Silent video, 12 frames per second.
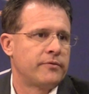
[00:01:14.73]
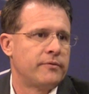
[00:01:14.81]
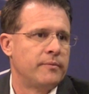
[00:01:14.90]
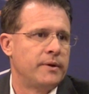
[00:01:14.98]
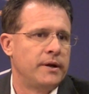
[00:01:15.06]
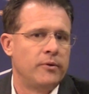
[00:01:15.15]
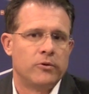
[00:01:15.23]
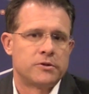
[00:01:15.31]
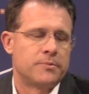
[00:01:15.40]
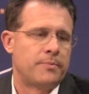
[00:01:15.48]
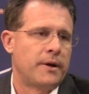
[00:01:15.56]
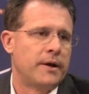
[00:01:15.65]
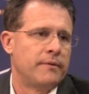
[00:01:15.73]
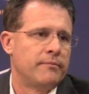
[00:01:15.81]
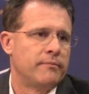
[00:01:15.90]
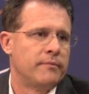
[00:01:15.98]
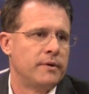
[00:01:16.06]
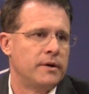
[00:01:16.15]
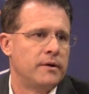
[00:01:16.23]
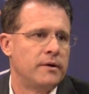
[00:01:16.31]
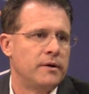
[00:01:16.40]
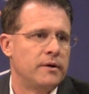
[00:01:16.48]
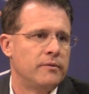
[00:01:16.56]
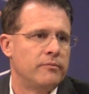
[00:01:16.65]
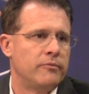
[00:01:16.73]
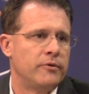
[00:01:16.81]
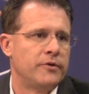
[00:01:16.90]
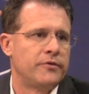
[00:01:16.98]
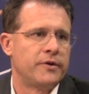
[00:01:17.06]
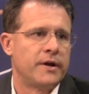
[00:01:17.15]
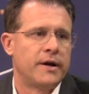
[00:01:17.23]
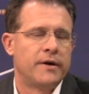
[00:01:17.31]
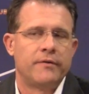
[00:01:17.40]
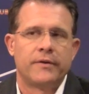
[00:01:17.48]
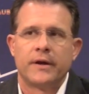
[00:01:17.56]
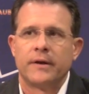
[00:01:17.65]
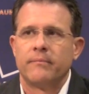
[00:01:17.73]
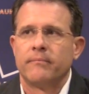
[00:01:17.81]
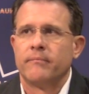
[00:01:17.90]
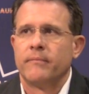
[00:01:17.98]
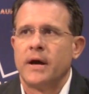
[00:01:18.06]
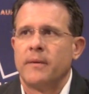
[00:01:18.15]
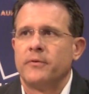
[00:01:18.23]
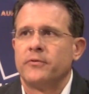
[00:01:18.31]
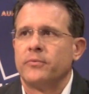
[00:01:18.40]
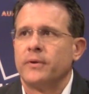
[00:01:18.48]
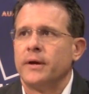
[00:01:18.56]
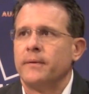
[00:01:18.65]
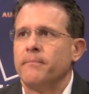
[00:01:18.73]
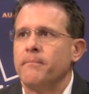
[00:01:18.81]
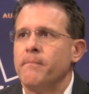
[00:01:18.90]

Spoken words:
I mean, he wants to play, and we'll just see how everything happens with that.